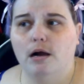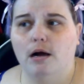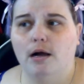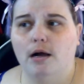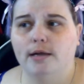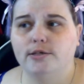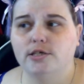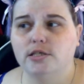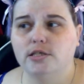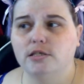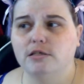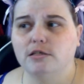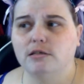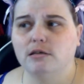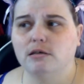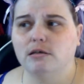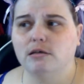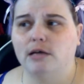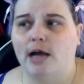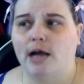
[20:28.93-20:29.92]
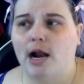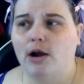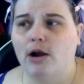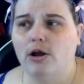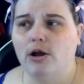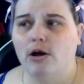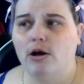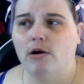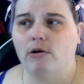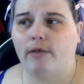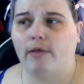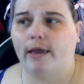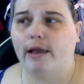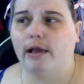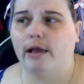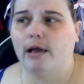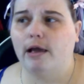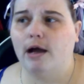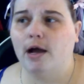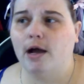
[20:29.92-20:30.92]
I don't know,
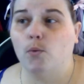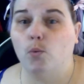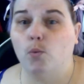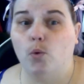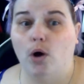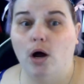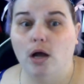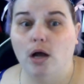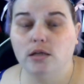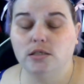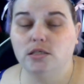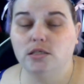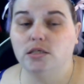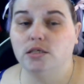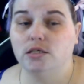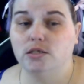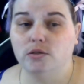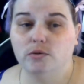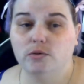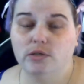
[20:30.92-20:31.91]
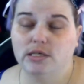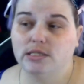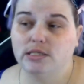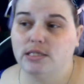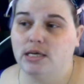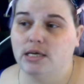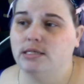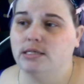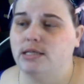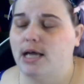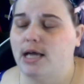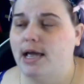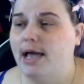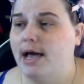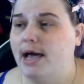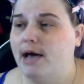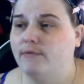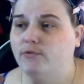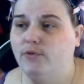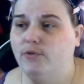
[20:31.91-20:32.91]
like, I want to do these things. I
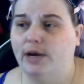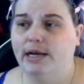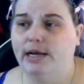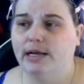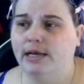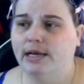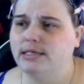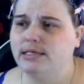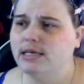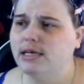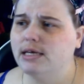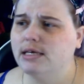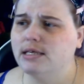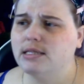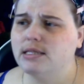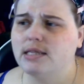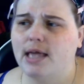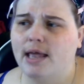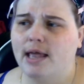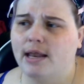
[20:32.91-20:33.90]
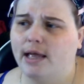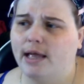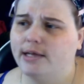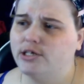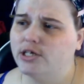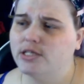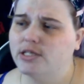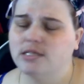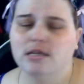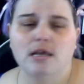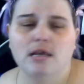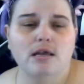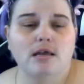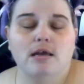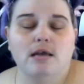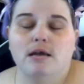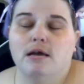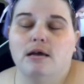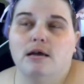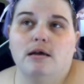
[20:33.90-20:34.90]
have great ideas, and
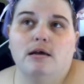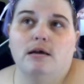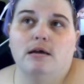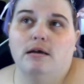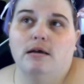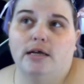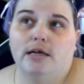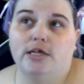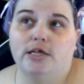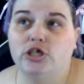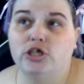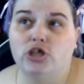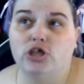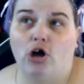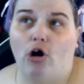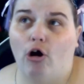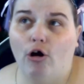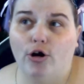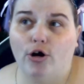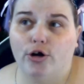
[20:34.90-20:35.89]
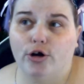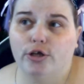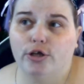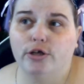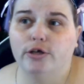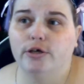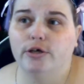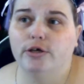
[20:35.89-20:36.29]
it's just hard.